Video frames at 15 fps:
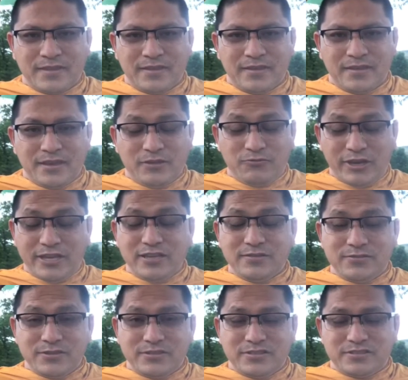And
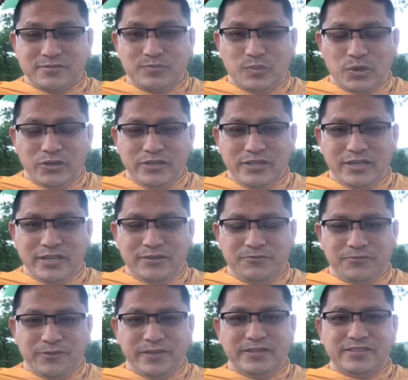whenever this body
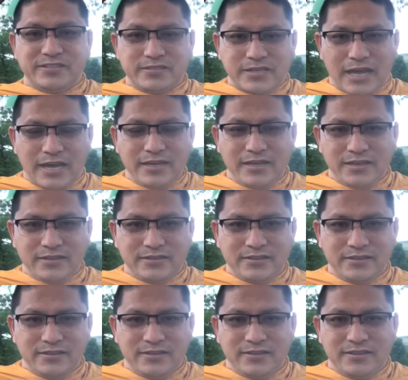feels tired,
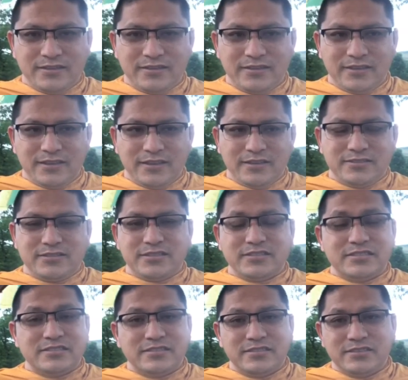it
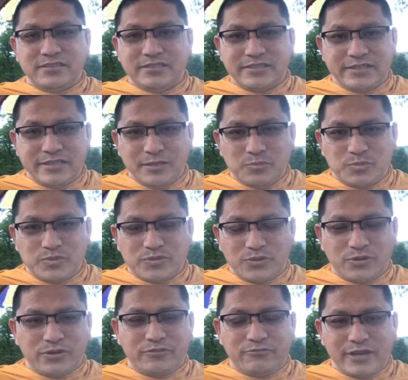just sleeps
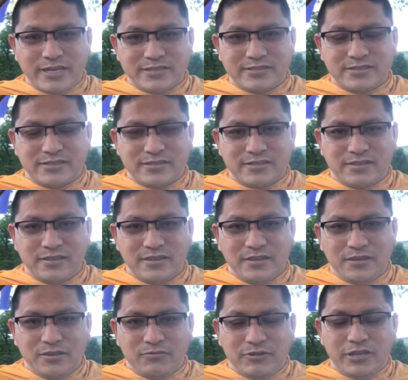or rests.
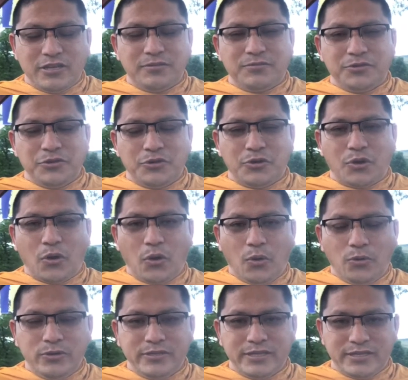Whenever you are
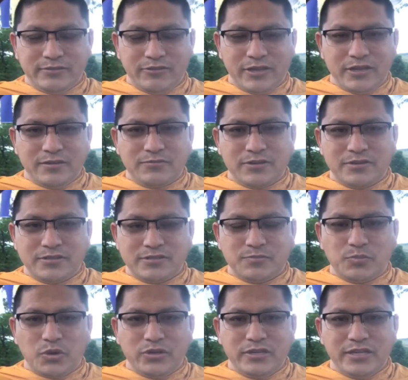holding, whenever this
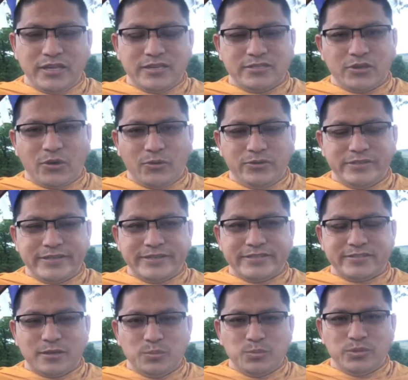body is holding
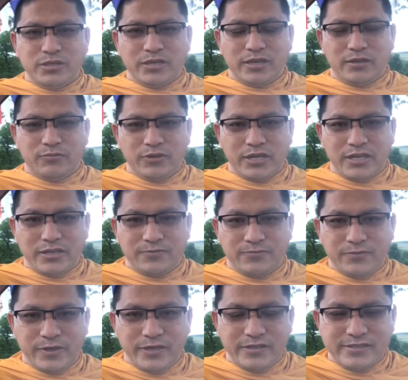something, and when it
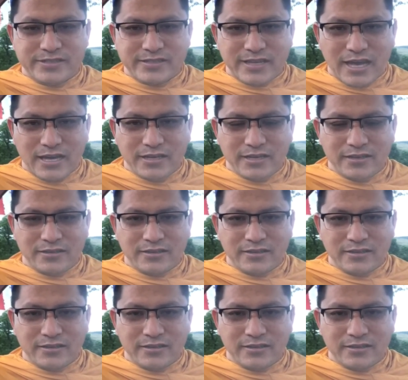feels tired,